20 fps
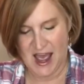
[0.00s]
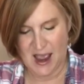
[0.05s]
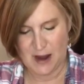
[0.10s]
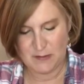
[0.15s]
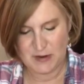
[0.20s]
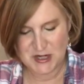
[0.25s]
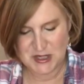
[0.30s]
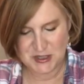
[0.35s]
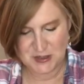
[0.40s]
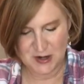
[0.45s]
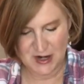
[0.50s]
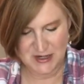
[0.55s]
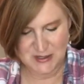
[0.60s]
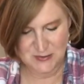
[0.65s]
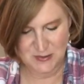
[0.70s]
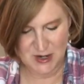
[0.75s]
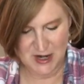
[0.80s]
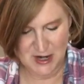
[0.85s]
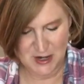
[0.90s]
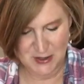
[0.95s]
I wish you guys
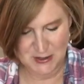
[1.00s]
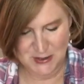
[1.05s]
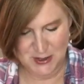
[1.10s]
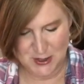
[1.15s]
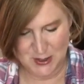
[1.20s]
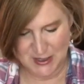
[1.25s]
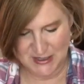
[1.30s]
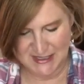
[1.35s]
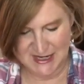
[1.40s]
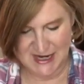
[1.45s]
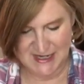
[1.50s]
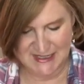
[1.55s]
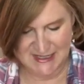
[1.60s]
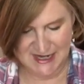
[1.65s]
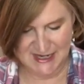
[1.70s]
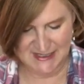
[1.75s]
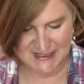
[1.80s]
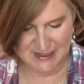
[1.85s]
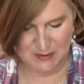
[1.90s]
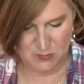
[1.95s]
were here so you could taste
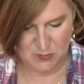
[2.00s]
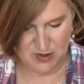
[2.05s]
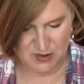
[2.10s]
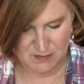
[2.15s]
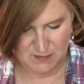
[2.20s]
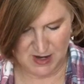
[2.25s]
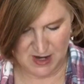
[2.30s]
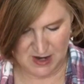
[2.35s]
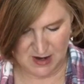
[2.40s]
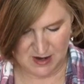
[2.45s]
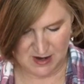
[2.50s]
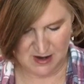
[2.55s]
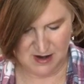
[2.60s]
test them with me.